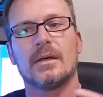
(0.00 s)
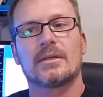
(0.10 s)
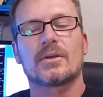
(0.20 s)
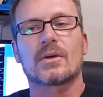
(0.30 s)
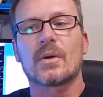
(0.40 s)

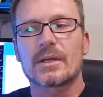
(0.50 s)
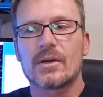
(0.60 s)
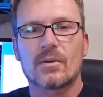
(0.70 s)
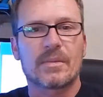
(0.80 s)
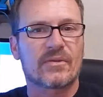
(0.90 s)
So a quick
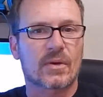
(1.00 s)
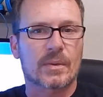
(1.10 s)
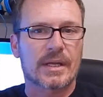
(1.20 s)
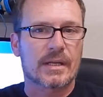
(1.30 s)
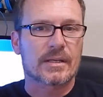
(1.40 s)
note before
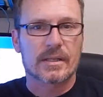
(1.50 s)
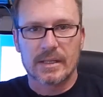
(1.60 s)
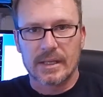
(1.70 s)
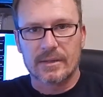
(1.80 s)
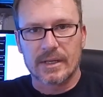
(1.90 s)
we get into the
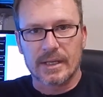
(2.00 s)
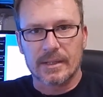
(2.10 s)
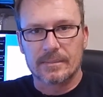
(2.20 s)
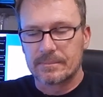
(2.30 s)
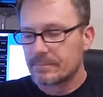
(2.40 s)

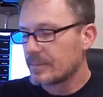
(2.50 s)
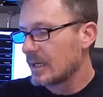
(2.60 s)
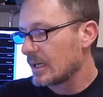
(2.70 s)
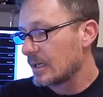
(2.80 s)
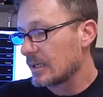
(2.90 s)
nitty-gritty.
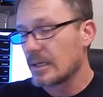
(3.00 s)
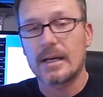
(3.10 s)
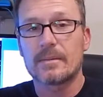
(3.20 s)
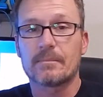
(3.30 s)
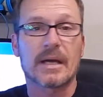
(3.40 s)

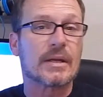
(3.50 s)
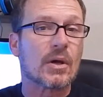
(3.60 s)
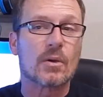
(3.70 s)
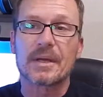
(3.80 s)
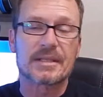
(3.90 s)
I am by
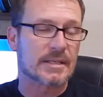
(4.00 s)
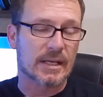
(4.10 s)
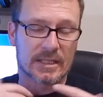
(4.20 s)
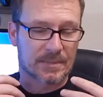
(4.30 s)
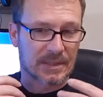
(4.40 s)
no means an
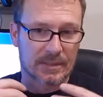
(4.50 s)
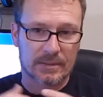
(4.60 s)
expert.